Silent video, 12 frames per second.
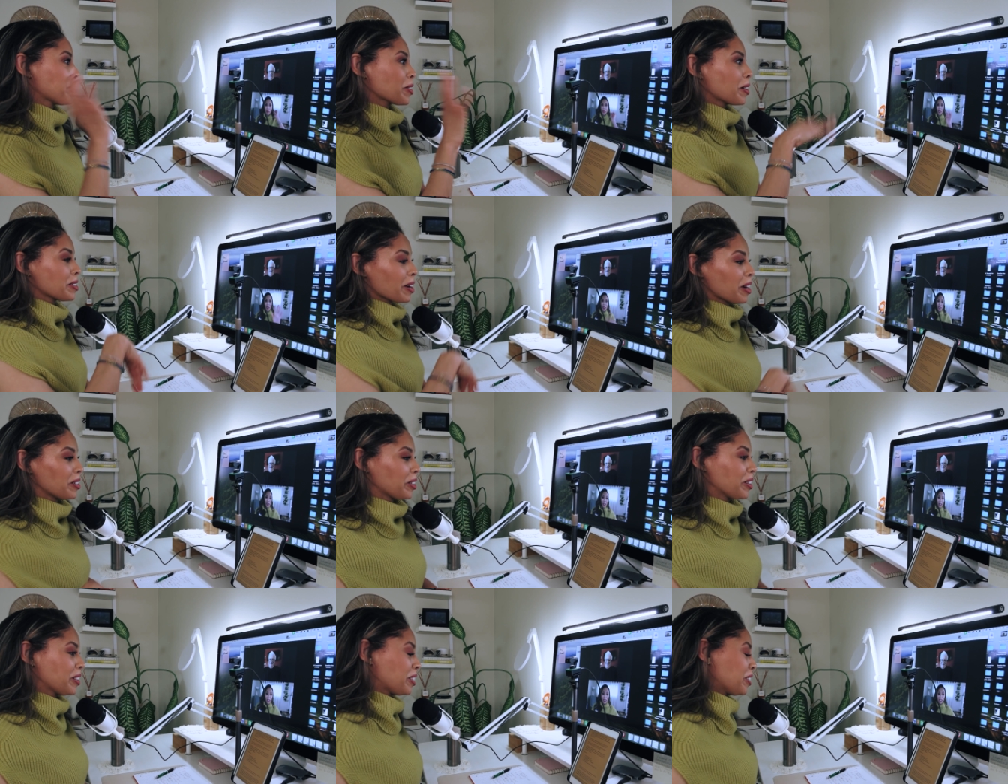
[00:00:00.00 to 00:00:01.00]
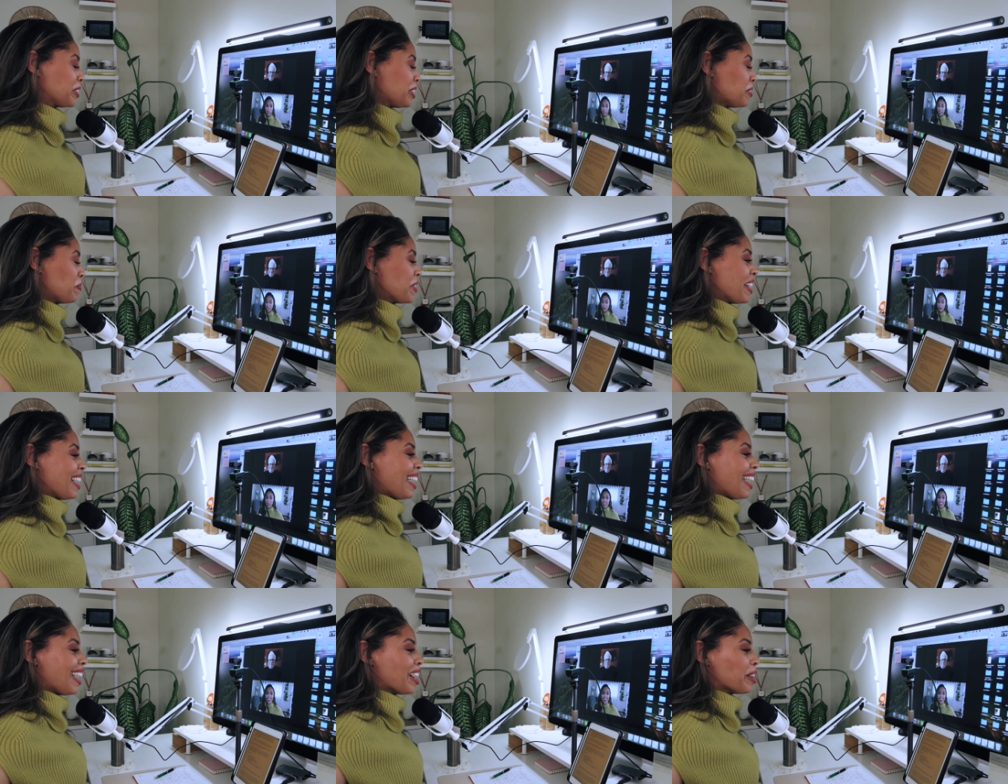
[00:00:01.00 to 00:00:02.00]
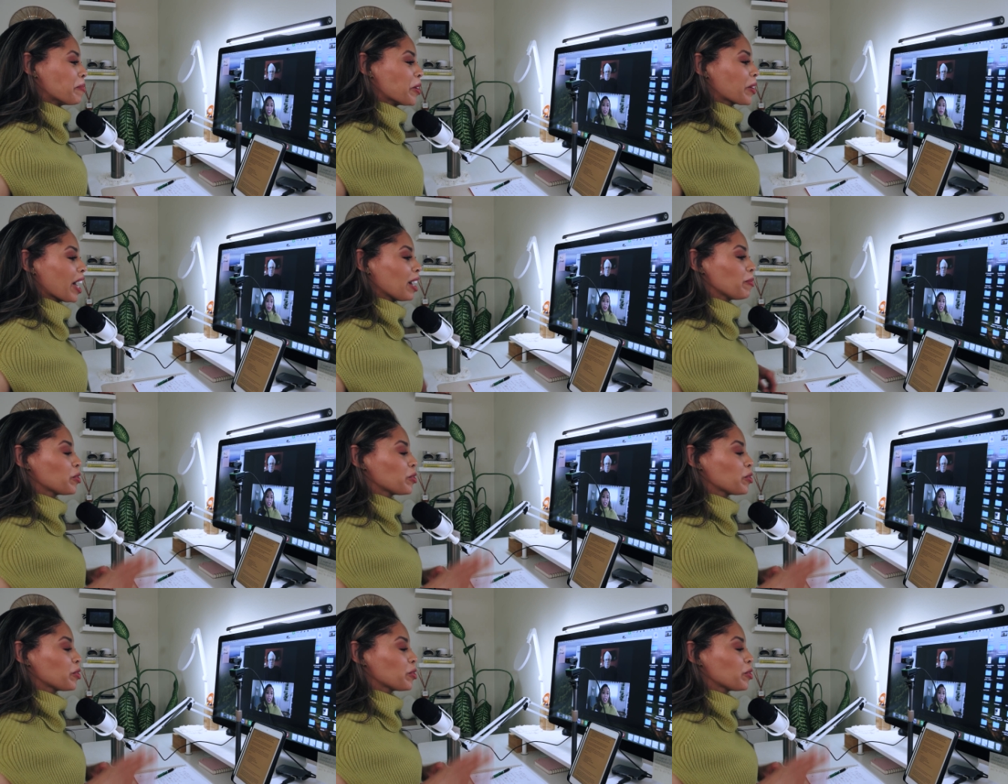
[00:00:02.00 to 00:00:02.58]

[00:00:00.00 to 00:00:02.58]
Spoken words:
Sorry. No, you're good. You're good. Okay.